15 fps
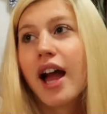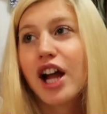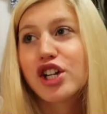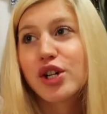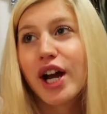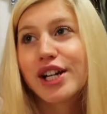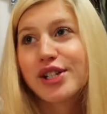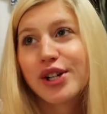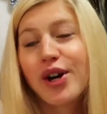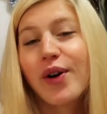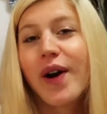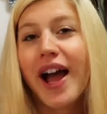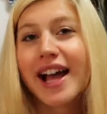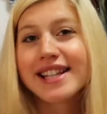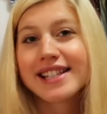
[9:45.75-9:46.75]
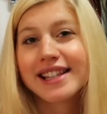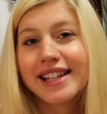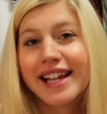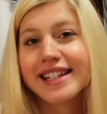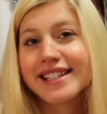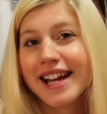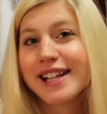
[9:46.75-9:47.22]
I tried to go as
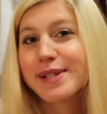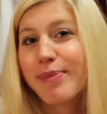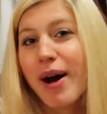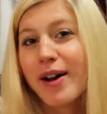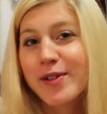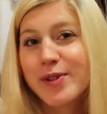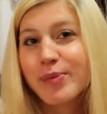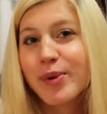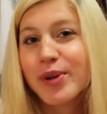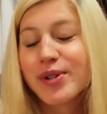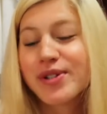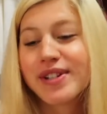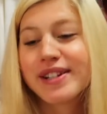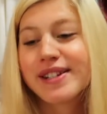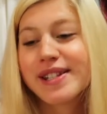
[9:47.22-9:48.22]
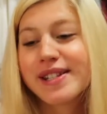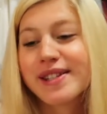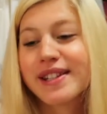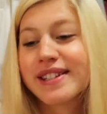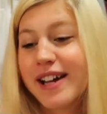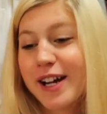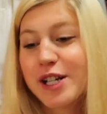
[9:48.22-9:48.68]
light as possible since
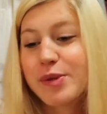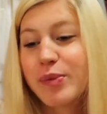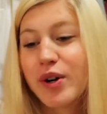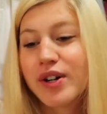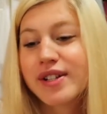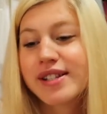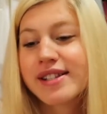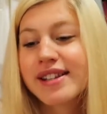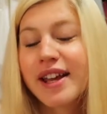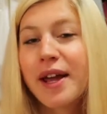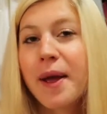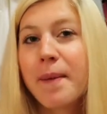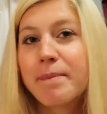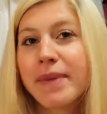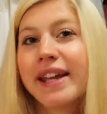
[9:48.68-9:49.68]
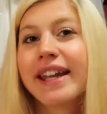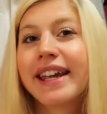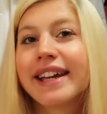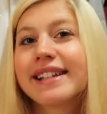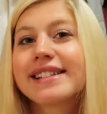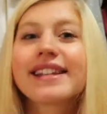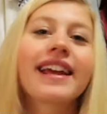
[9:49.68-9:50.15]
the textbooks make
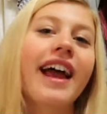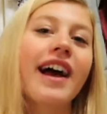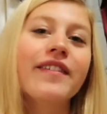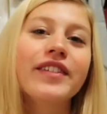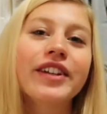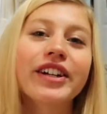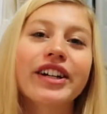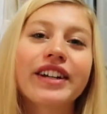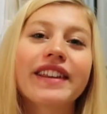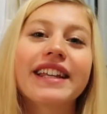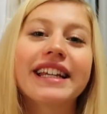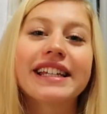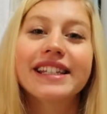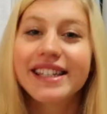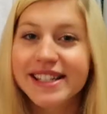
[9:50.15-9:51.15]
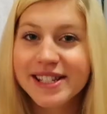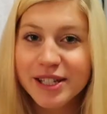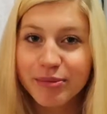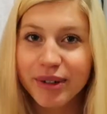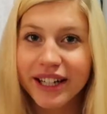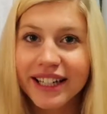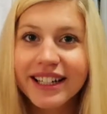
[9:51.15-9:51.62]
it heavier than it needs
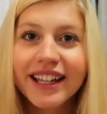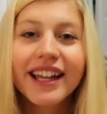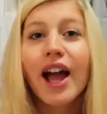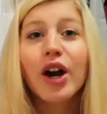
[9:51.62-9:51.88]
to be.